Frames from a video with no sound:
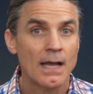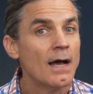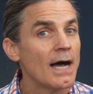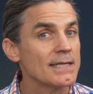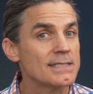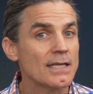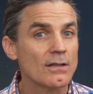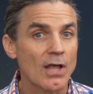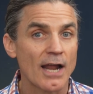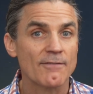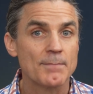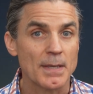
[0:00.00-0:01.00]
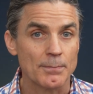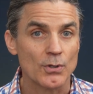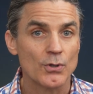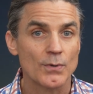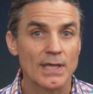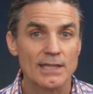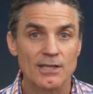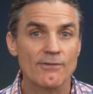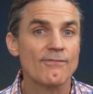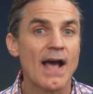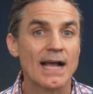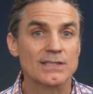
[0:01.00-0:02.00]
I see a lot of people who get their
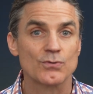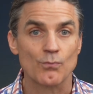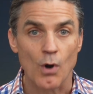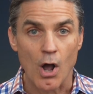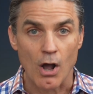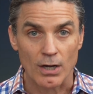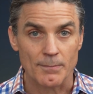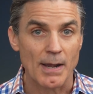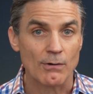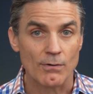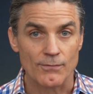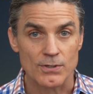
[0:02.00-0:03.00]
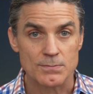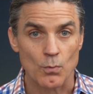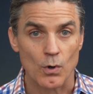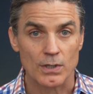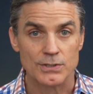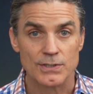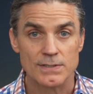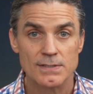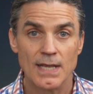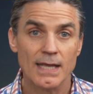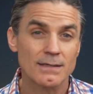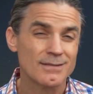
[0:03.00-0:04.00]
facts wrong about reverse mortgages,
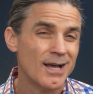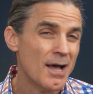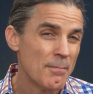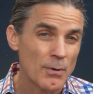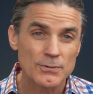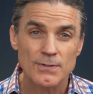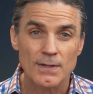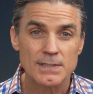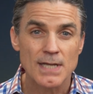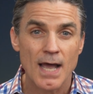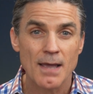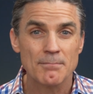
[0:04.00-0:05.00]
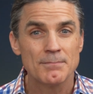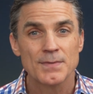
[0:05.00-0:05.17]
and most of the time,